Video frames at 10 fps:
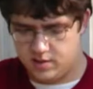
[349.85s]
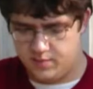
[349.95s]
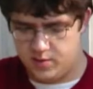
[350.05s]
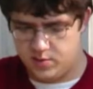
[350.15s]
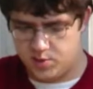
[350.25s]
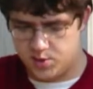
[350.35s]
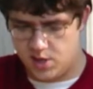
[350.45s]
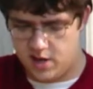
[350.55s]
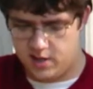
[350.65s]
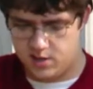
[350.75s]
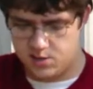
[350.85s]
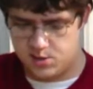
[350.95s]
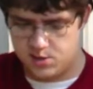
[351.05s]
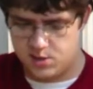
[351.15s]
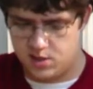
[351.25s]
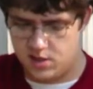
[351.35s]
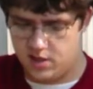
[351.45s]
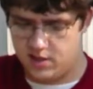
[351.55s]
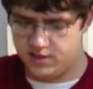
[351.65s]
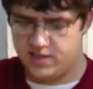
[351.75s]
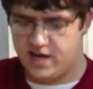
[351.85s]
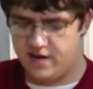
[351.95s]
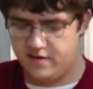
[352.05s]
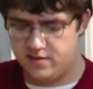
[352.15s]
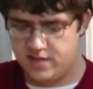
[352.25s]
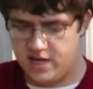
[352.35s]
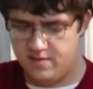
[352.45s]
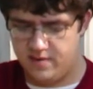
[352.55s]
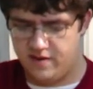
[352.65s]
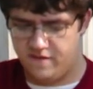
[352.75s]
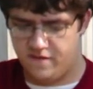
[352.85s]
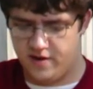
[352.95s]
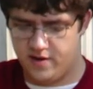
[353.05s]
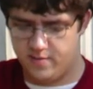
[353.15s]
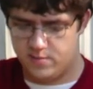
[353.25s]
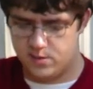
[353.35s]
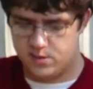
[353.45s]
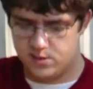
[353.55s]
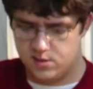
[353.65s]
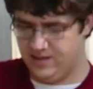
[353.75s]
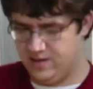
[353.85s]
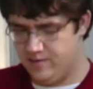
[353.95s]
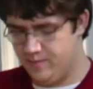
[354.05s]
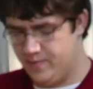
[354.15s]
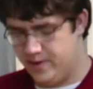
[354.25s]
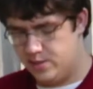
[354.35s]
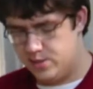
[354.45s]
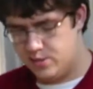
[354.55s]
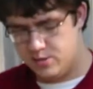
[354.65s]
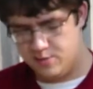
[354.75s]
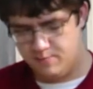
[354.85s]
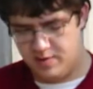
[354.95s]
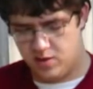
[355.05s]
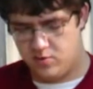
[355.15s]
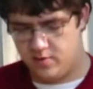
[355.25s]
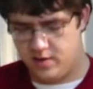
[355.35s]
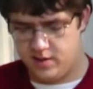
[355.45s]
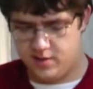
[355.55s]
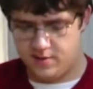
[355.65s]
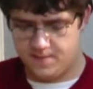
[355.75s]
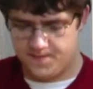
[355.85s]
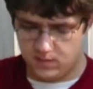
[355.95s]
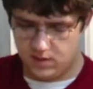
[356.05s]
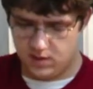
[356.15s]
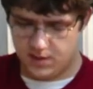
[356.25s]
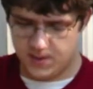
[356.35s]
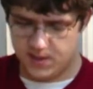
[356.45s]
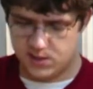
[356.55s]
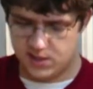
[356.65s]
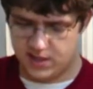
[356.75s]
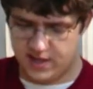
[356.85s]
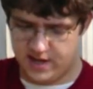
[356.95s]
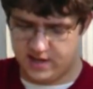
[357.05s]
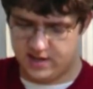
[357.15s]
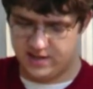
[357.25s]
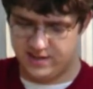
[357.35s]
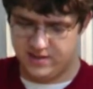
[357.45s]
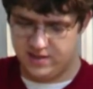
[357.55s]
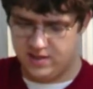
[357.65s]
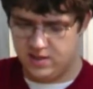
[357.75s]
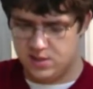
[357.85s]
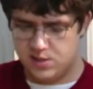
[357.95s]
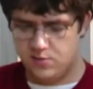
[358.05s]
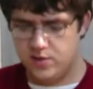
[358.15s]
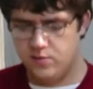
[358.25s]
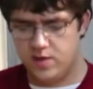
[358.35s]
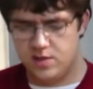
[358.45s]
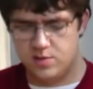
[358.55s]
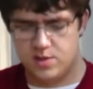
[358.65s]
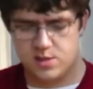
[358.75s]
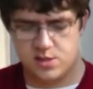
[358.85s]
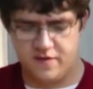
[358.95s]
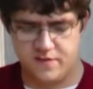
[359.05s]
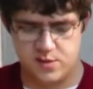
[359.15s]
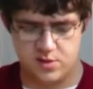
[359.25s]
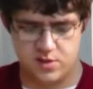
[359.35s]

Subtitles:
Computer science, data mainframes, bits, Bitcoin, things like that. See, when you want to do this stuff, it's